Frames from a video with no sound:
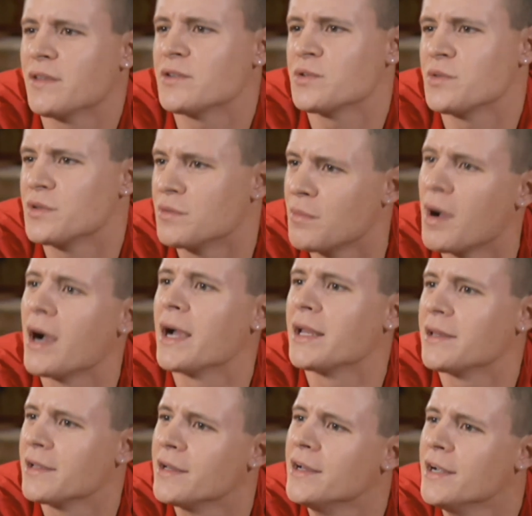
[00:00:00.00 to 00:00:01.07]
this with your
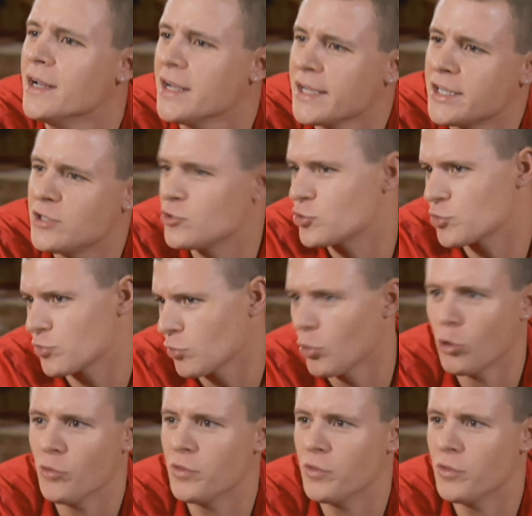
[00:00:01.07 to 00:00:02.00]
mind. Control